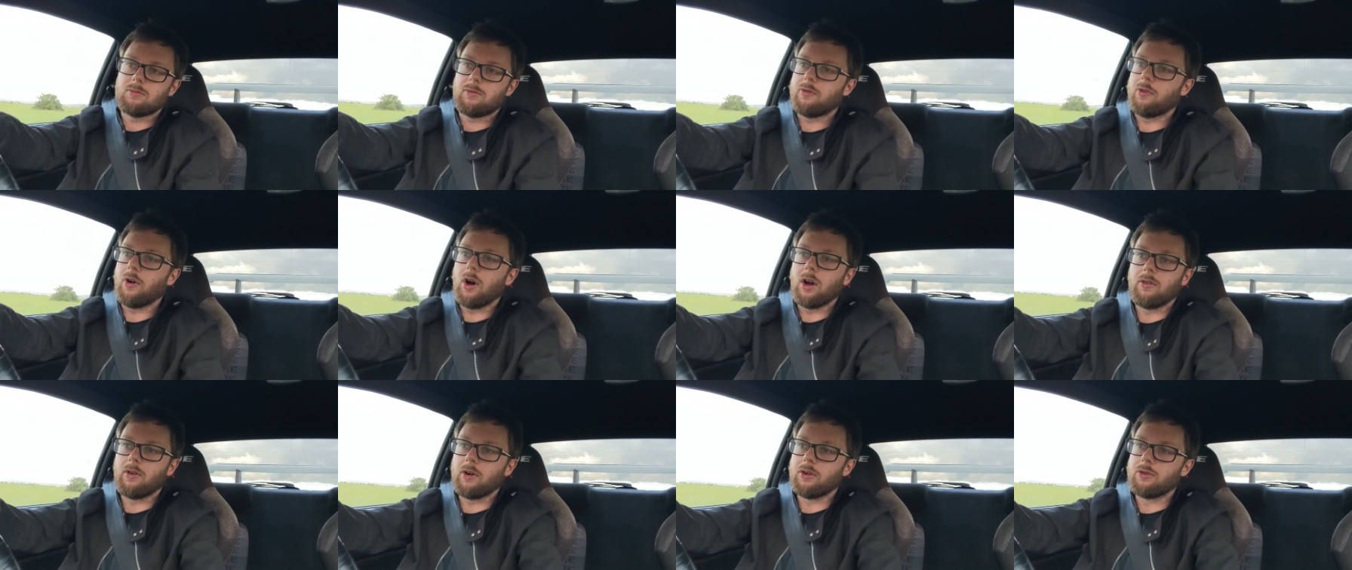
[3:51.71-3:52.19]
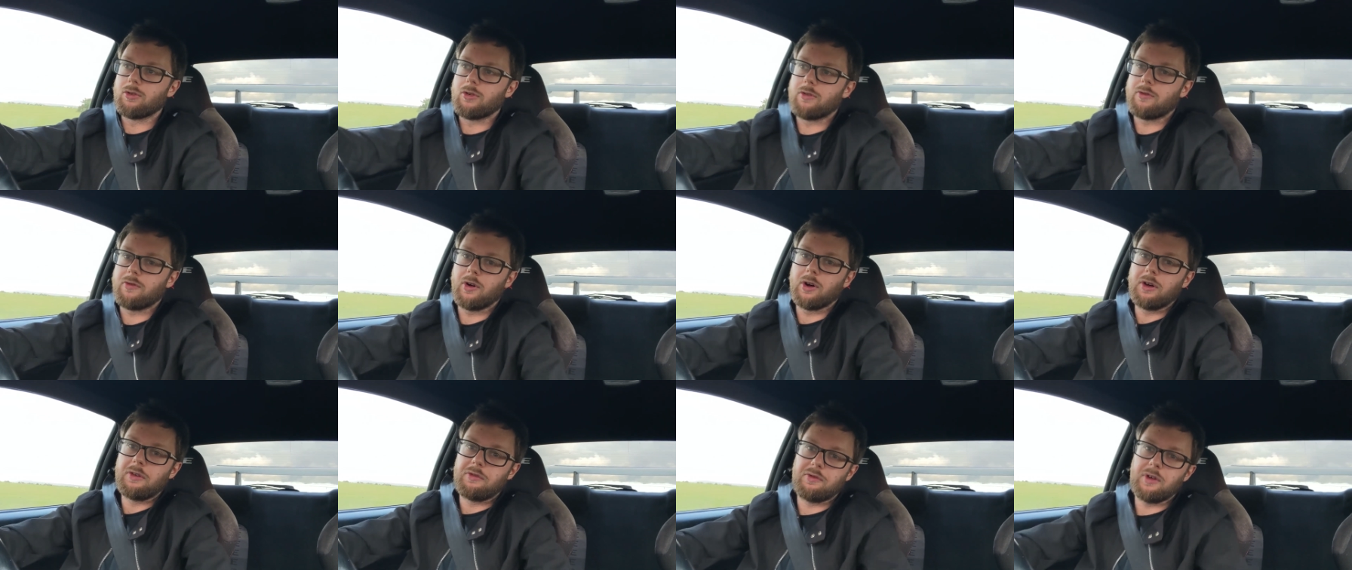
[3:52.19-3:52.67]
500,
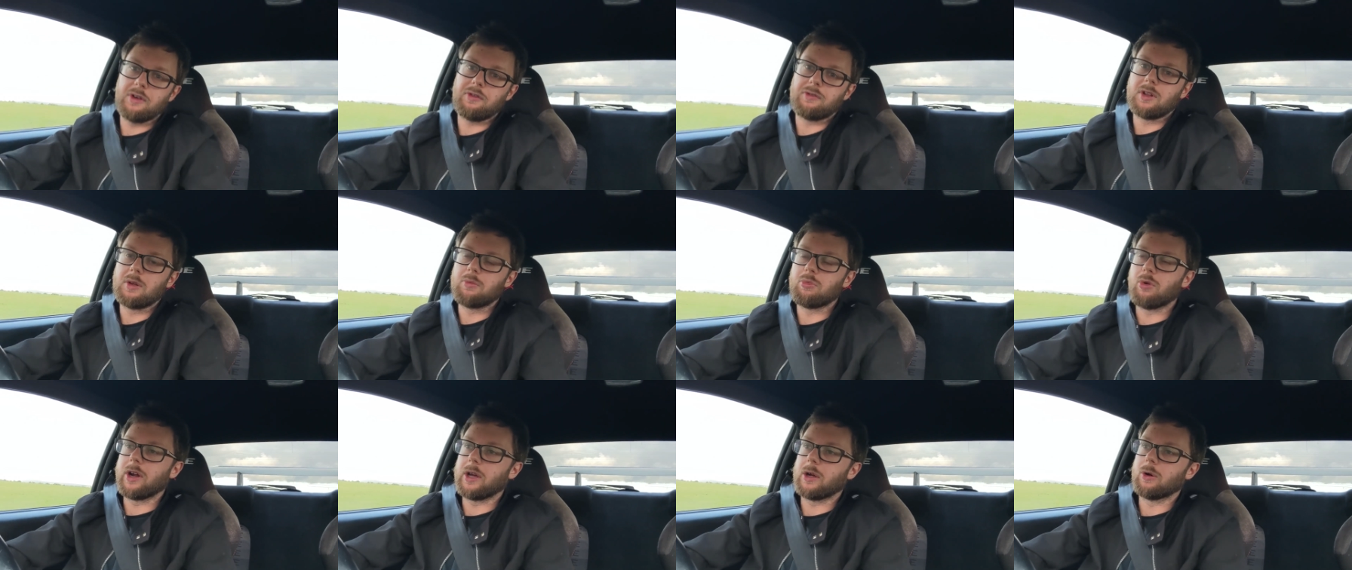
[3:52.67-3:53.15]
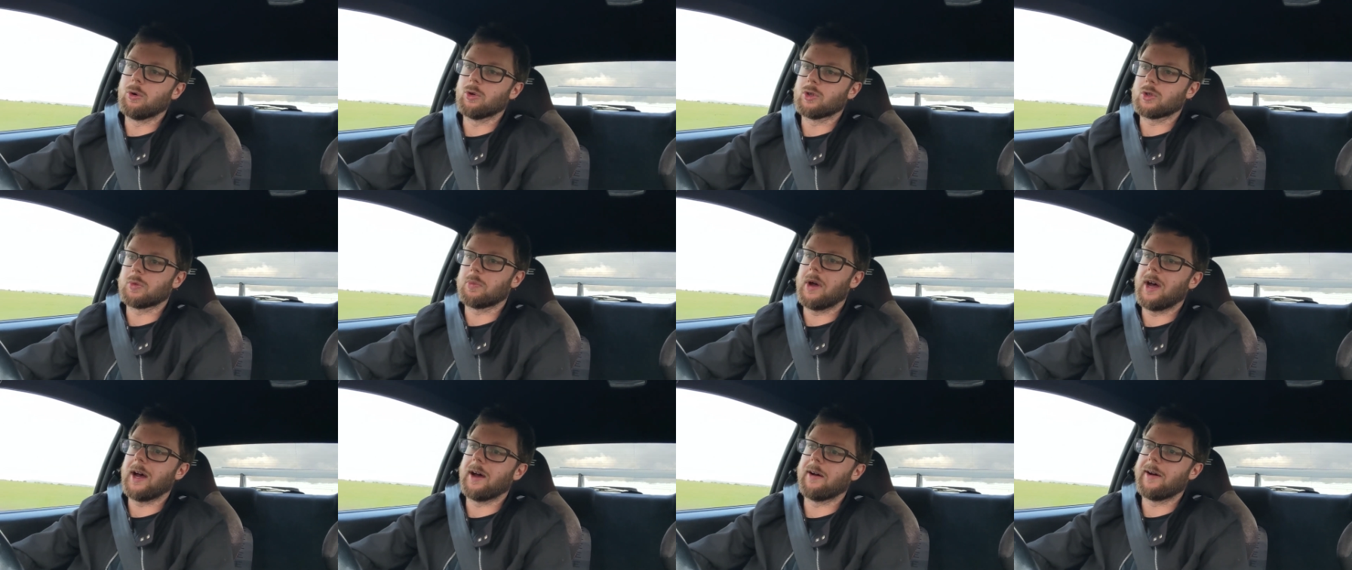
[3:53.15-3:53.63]
550 brake
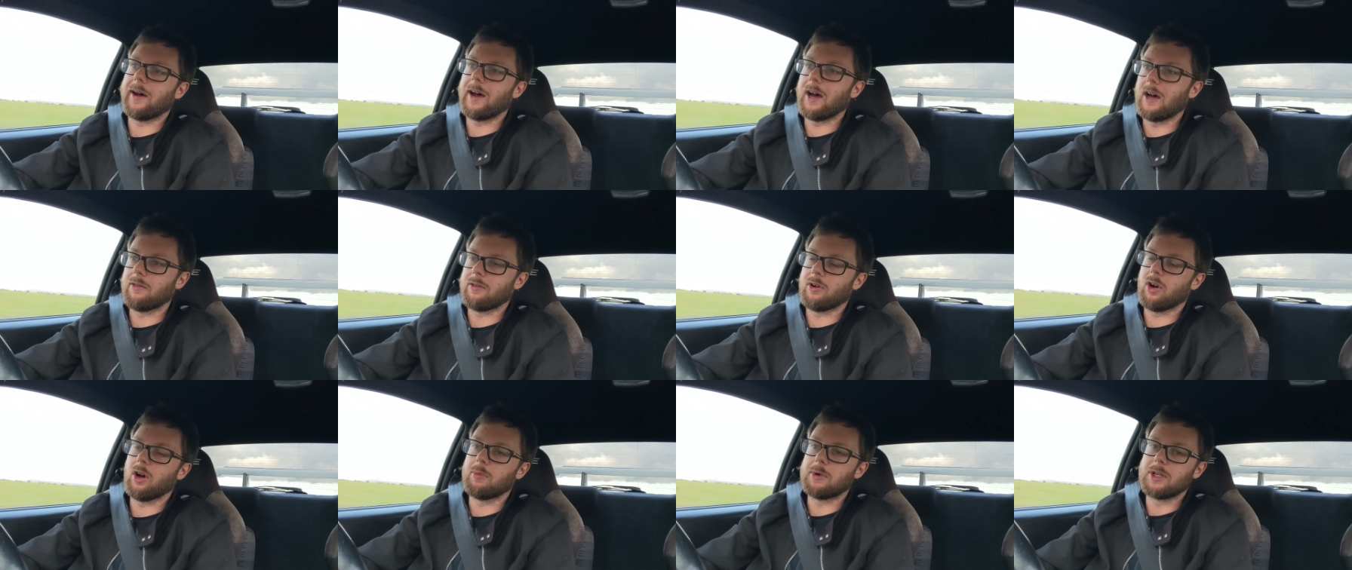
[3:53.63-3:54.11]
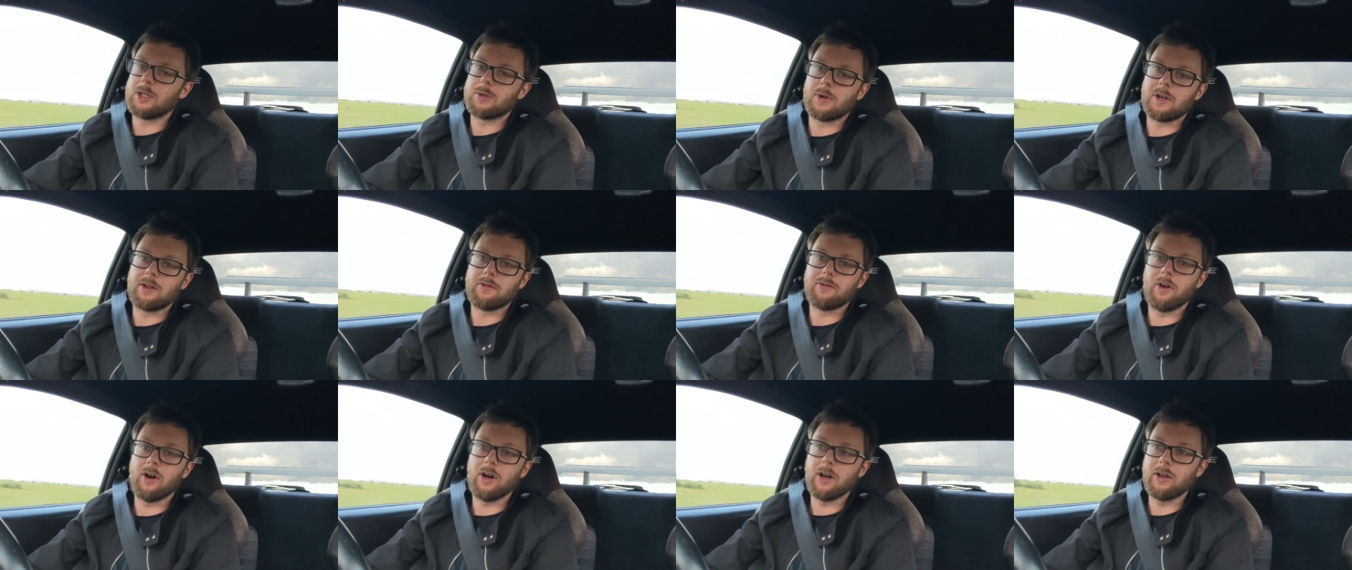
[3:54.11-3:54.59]
horsepower out of an
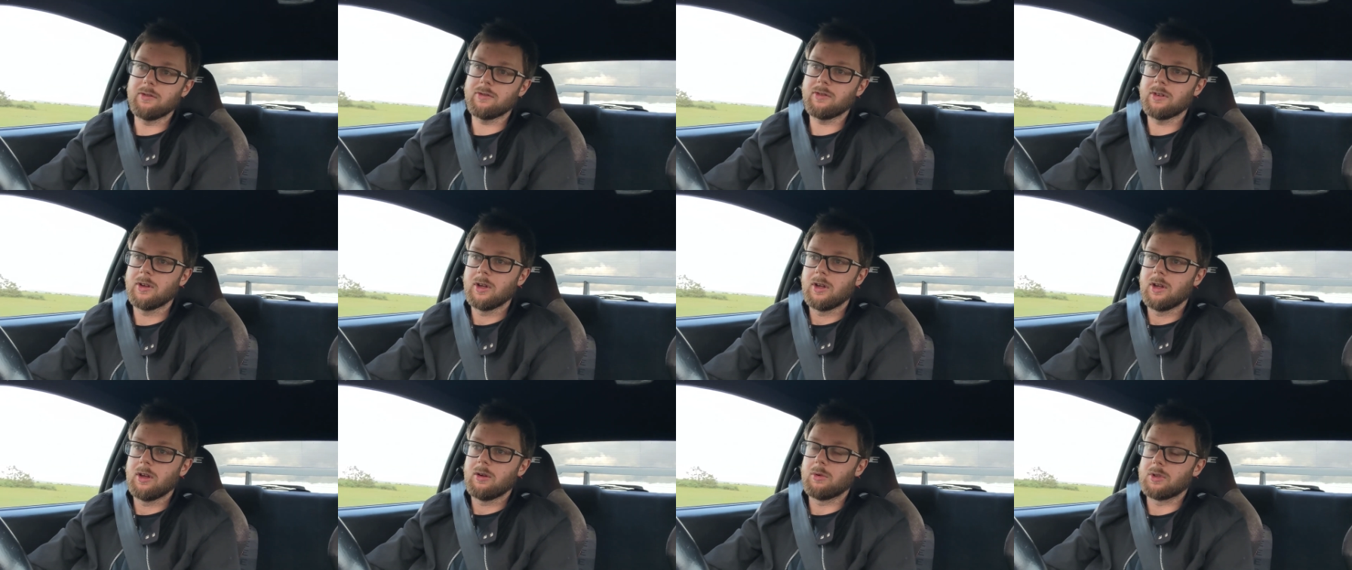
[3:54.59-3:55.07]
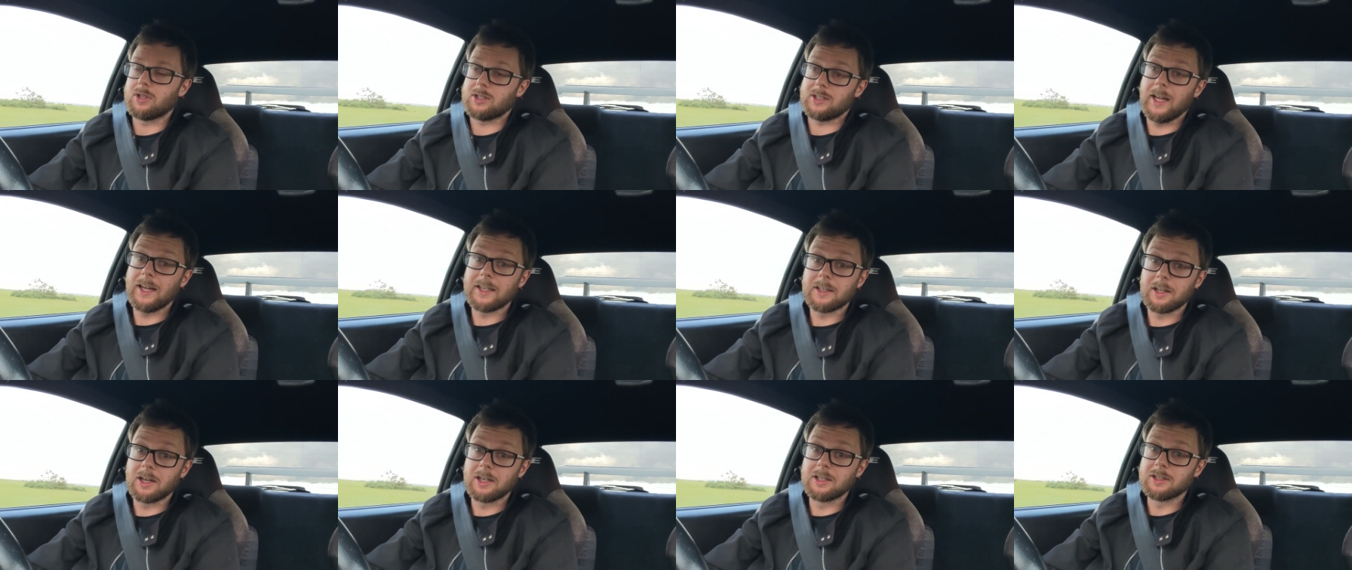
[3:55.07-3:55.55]
RB25 with
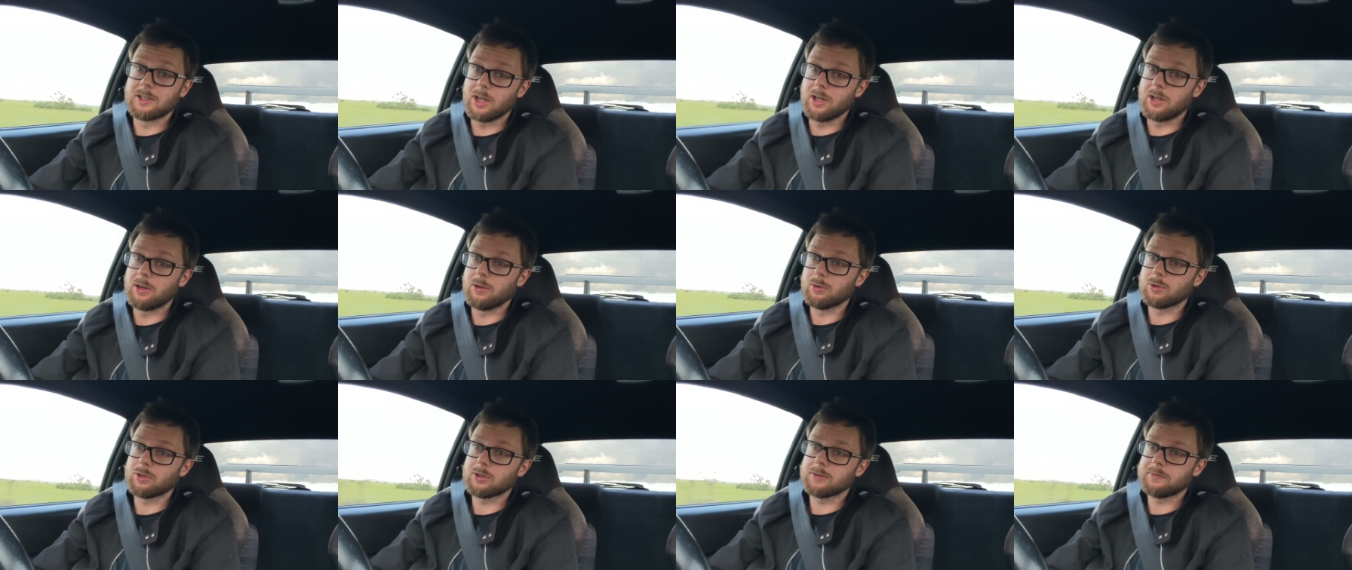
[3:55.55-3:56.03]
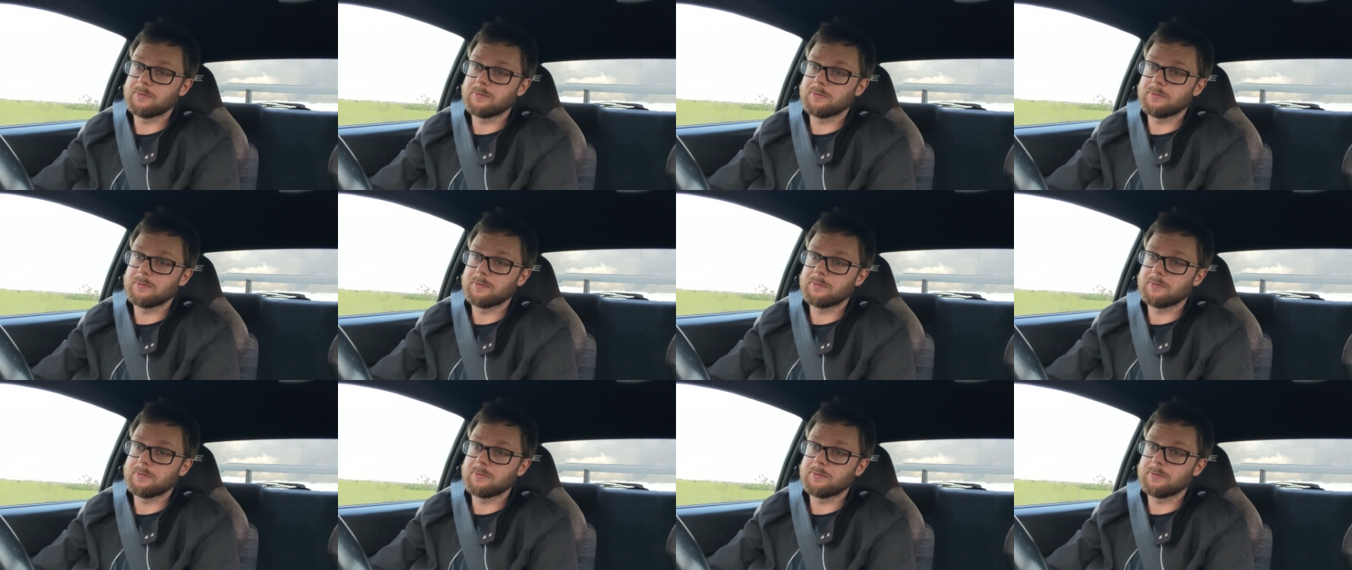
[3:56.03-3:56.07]
standard internals.